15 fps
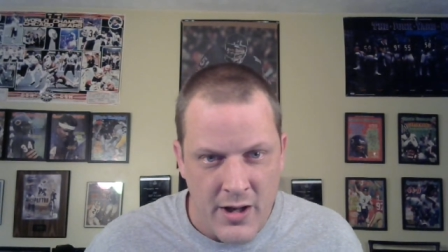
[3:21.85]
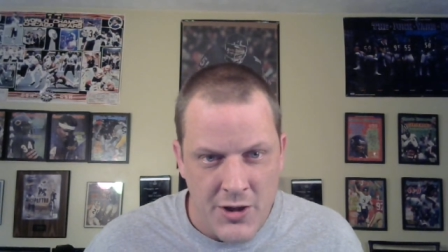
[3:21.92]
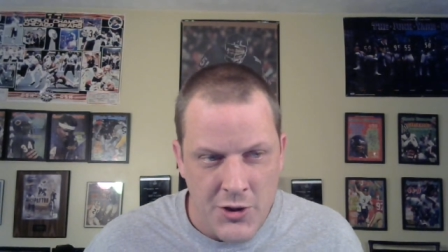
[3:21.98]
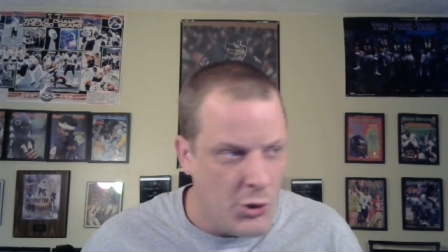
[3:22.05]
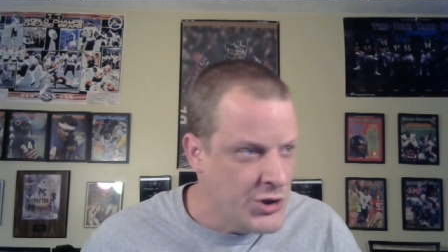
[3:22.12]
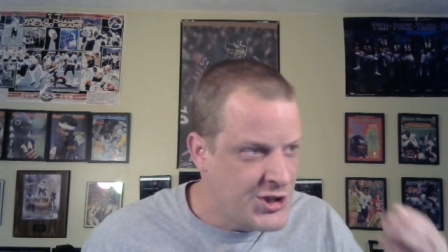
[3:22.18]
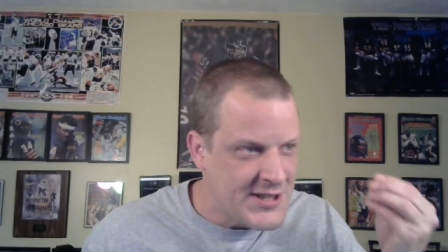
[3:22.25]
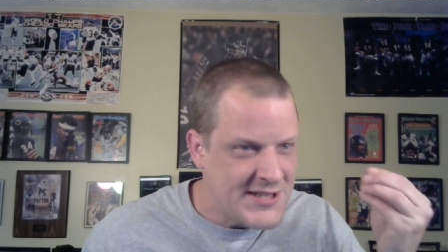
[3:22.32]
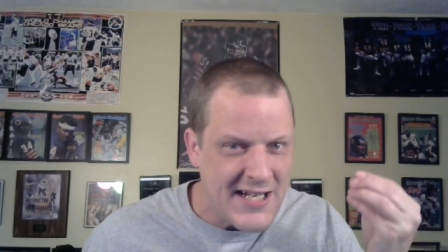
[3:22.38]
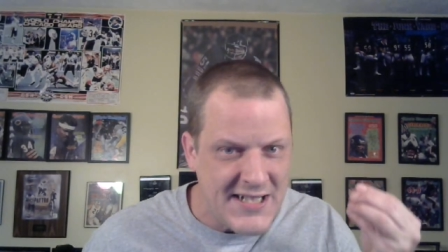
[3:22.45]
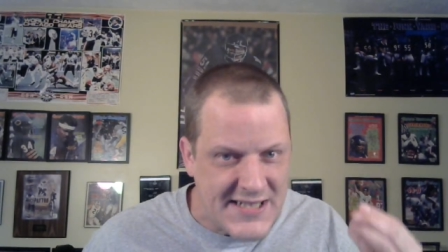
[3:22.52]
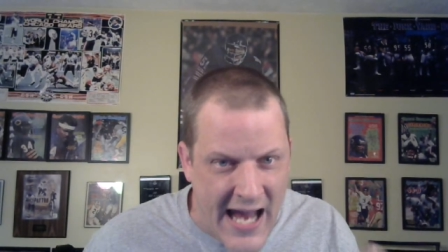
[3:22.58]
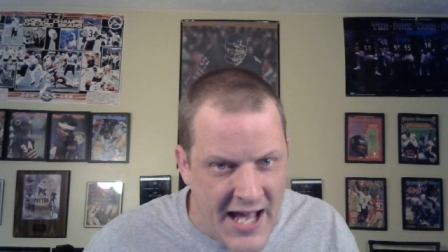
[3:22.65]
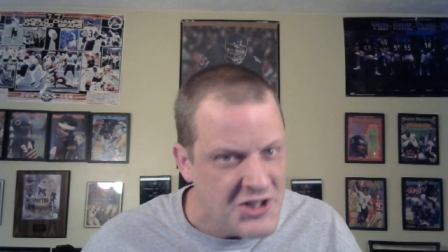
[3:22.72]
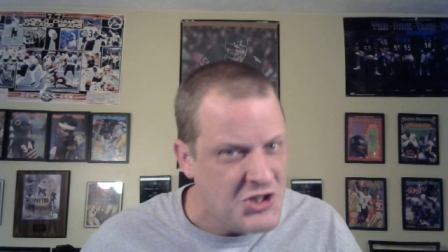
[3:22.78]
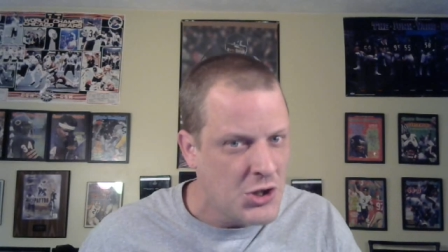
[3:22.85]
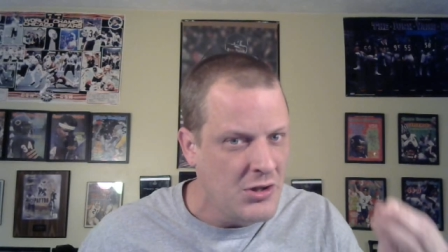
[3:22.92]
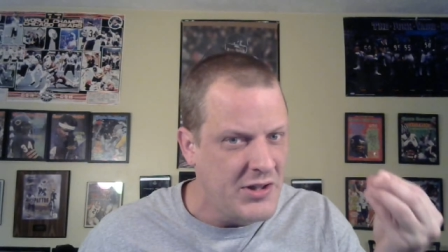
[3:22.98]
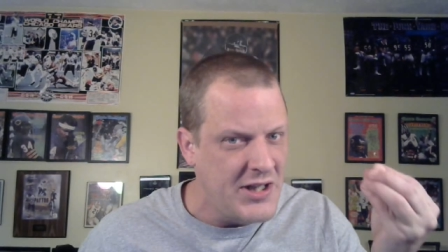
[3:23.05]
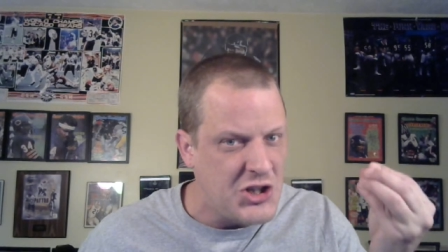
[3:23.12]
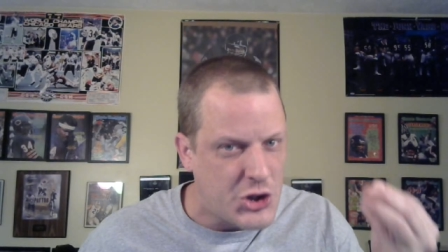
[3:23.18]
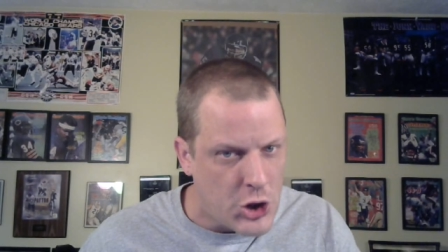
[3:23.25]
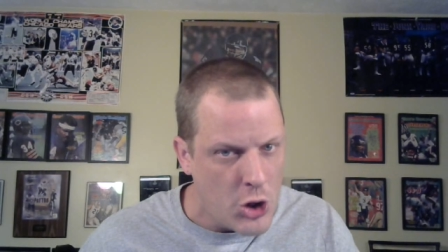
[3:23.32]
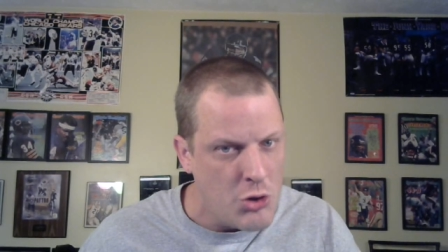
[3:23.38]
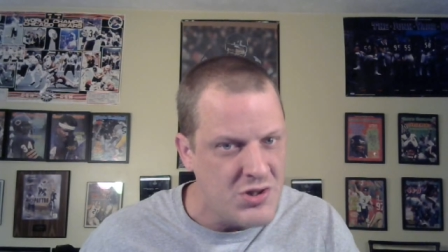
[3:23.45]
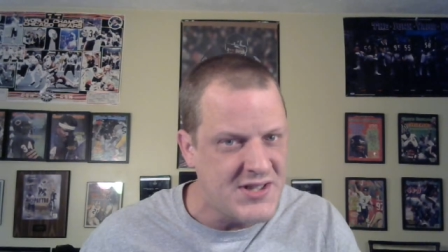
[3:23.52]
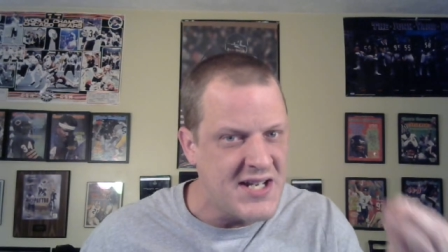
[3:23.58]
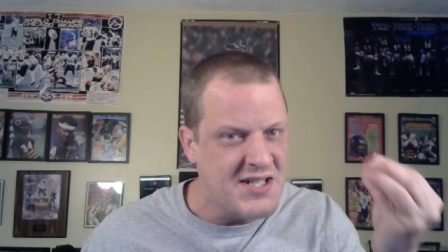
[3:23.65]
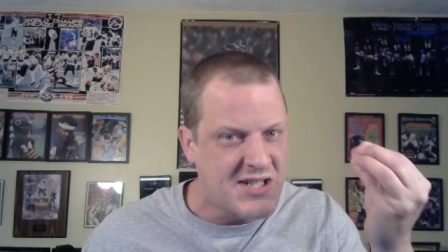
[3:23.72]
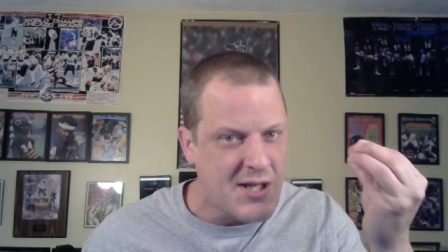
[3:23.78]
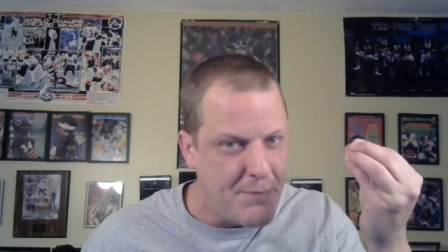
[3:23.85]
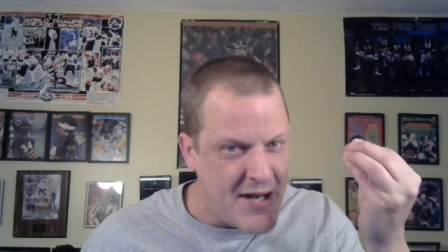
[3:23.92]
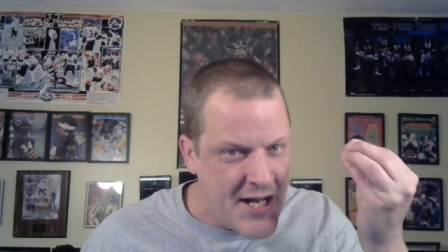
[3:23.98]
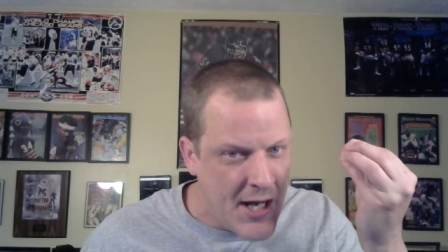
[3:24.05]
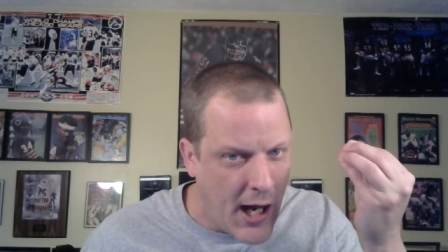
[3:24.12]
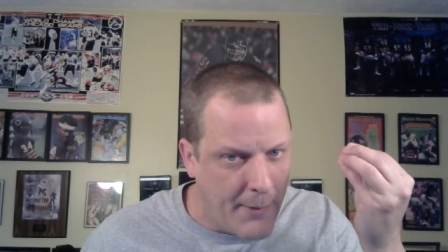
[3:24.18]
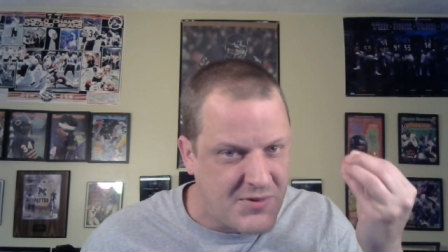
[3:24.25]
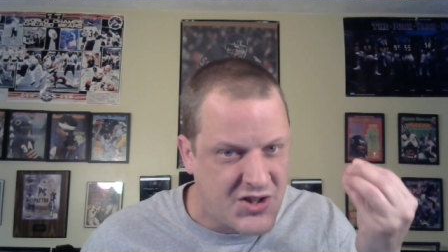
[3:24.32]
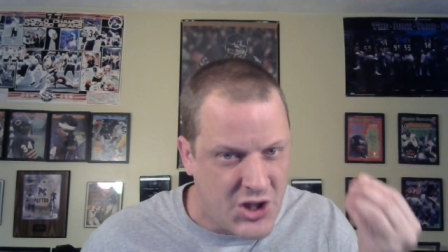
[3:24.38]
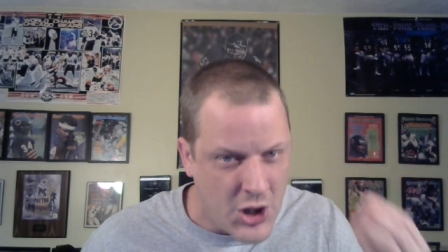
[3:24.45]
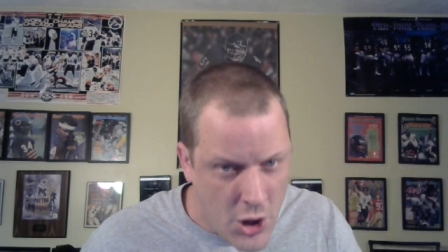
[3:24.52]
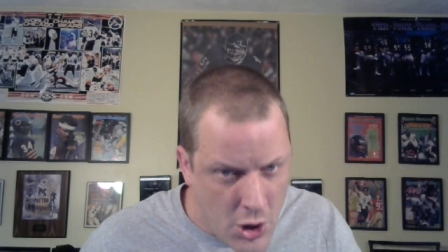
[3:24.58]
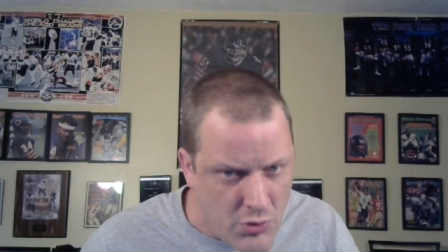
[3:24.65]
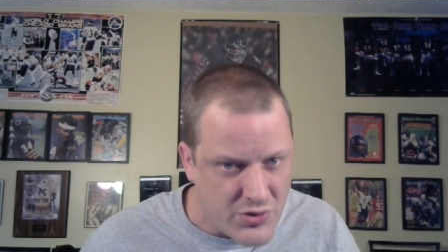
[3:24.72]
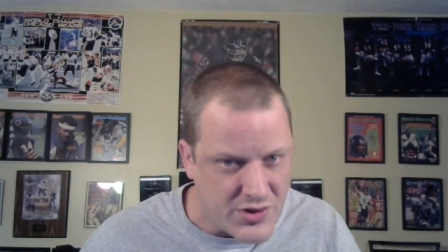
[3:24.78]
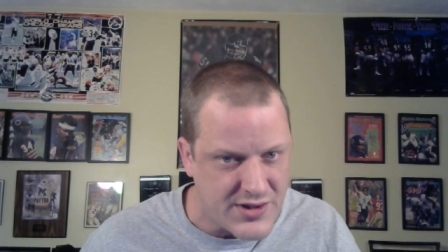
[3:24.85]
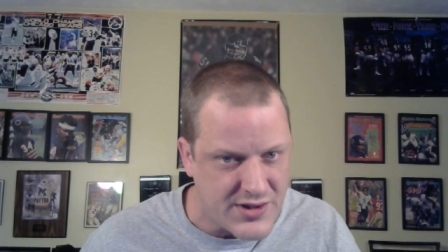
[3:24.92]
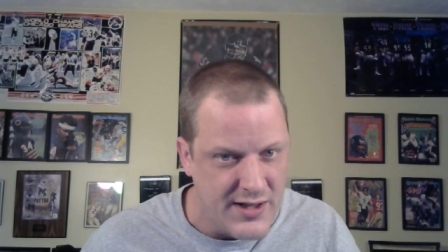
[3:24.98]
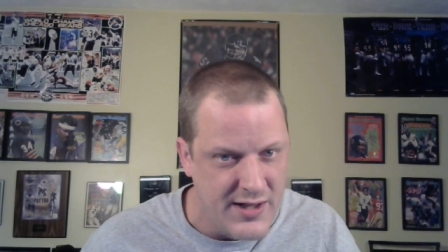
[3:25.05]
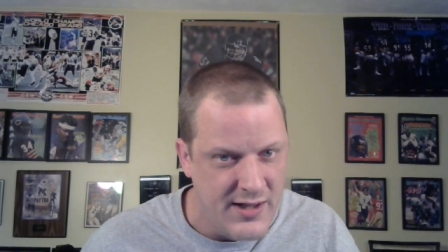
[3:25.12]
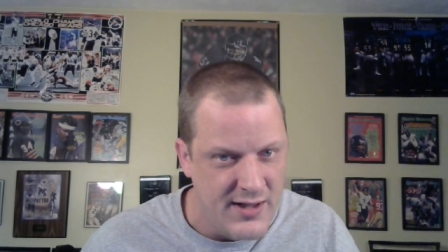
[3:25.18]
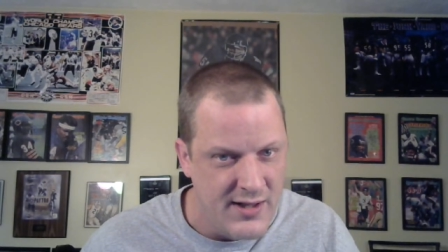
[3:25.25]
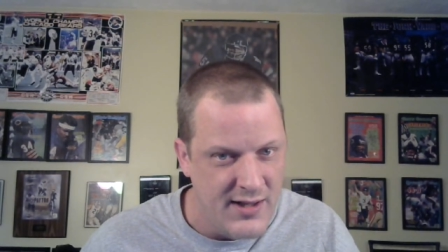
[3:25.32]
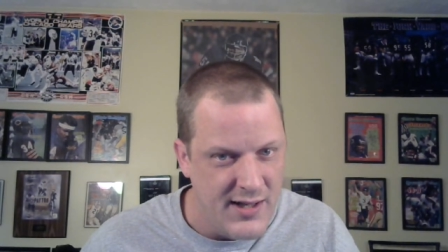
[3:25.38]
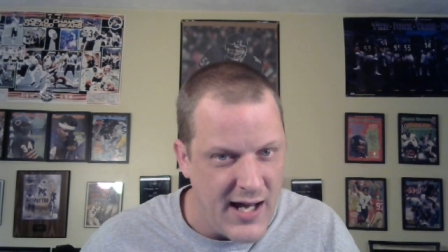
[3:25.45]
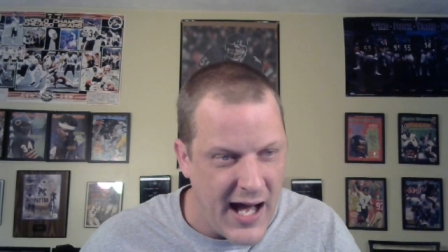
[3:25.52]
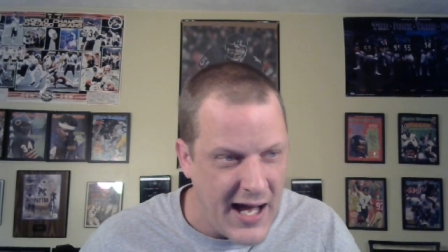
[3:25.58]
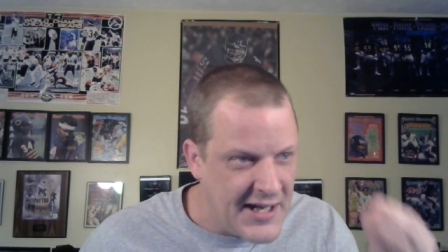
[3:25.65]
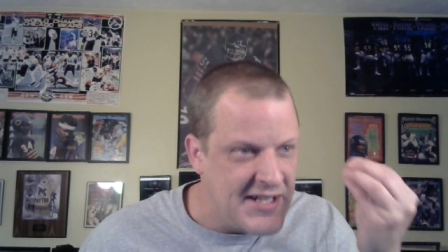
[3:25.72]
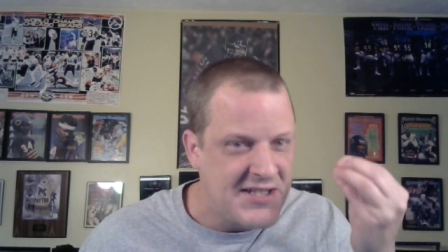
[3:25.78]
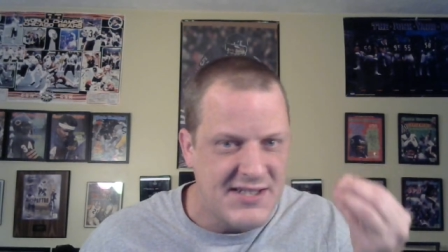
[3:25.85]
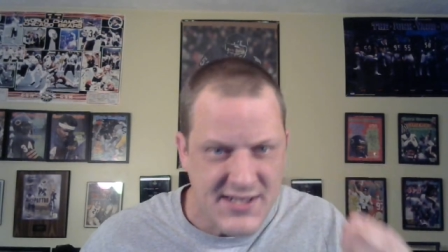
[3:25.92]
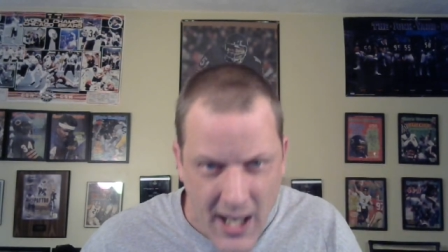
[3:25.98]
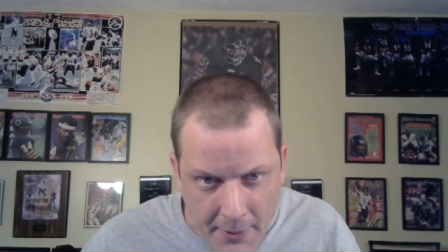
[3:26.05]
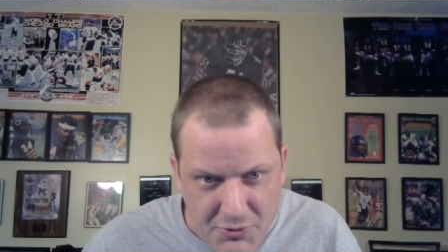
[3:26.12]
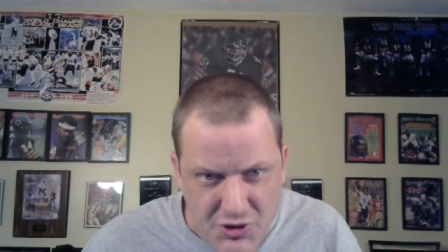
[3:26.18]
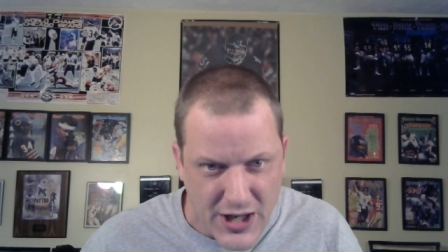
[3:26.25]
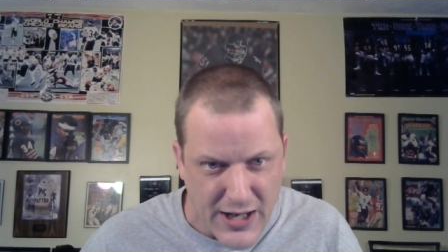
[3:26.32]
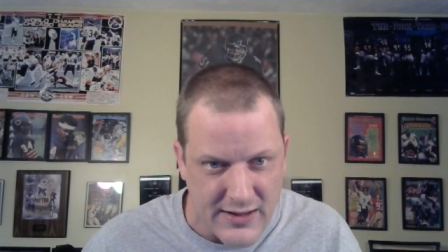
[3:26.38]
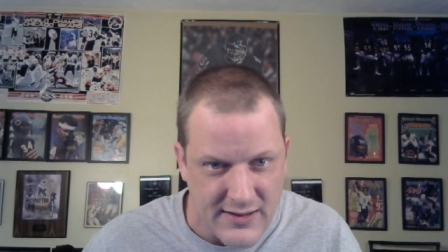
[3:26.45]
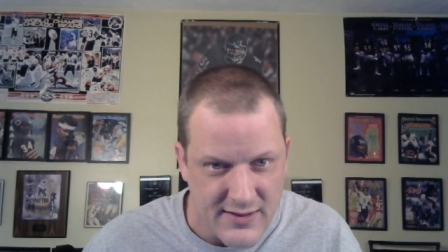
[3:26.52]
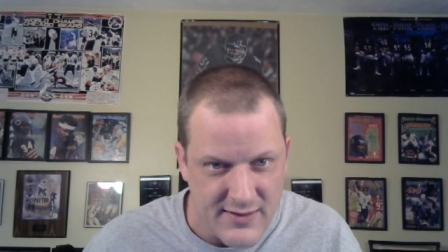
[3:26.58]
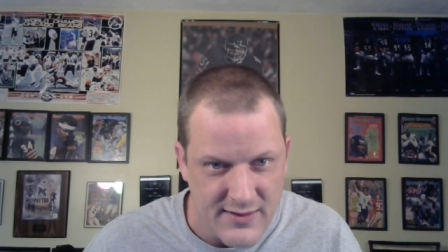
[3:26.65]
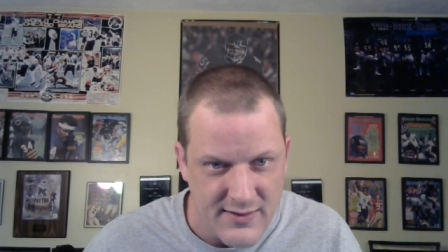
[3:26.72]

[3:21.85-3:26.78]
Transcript: You're just intentionally choosing to be obtuse on a subject